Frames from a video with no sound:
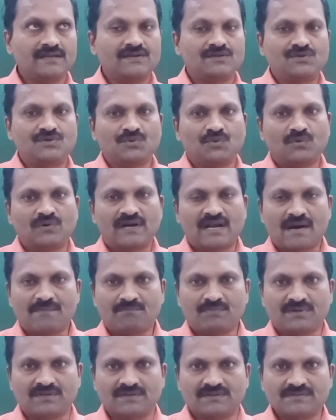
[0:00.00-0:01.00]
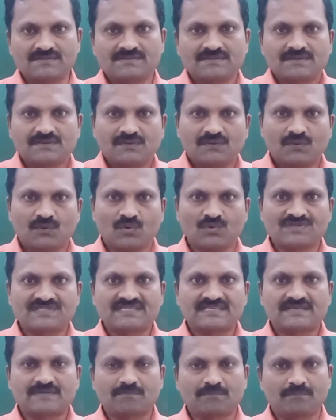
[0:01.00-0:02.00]
two numbers
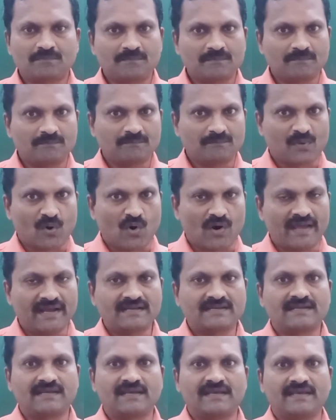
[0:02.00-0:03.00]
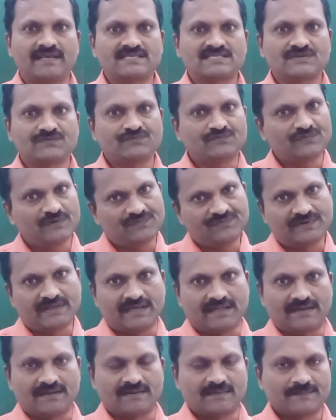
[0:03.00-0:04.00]
whose product is
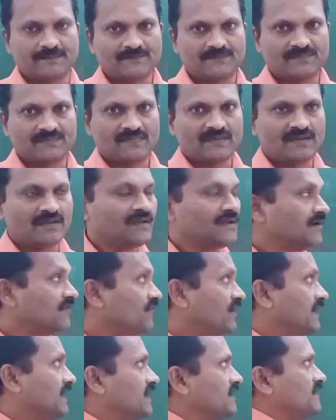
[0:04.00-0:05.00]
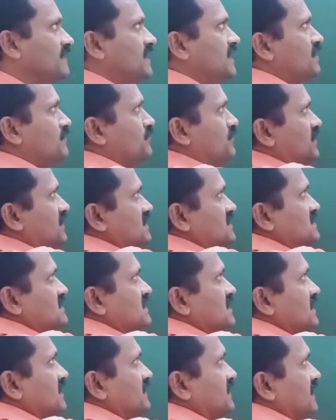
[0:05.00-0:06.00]
15. What are the
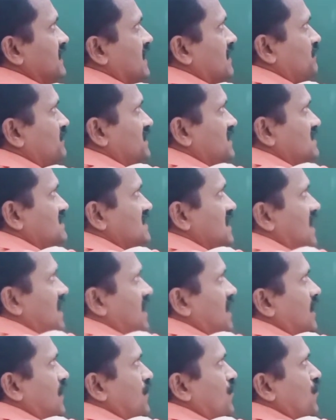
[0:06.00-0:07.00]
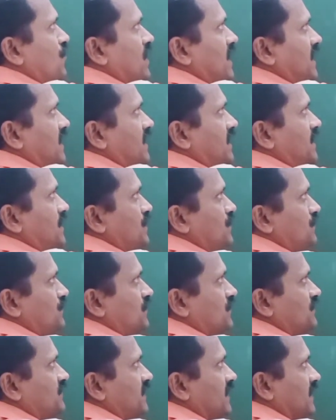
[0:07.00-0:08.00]
numbers? The numbers are 1 into
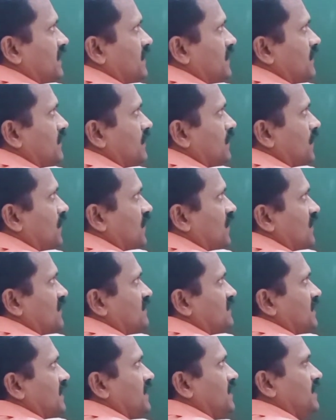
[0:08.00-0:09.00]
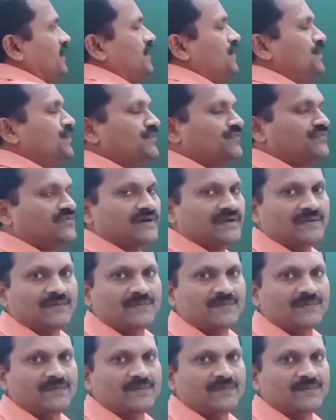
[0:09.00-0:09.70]
15 or 3 into 5.